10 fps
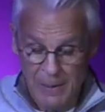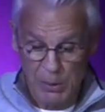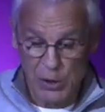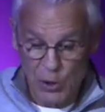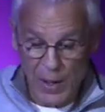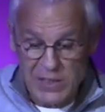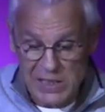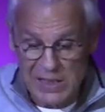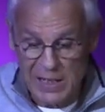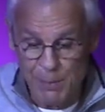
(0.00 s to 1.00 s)
But the crazy
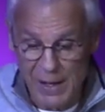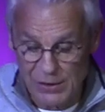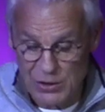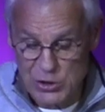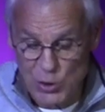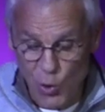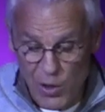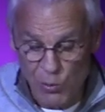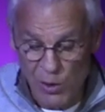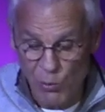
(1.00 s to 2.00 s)
thing about this
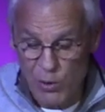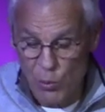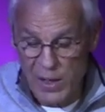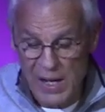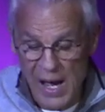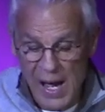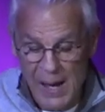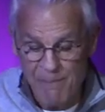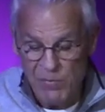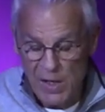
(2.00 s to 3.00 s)
story, when we read
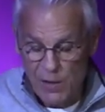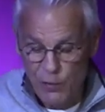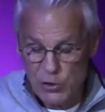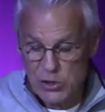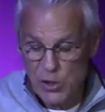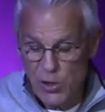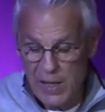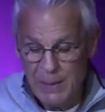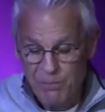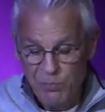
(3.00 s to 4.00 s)
on, verse 30,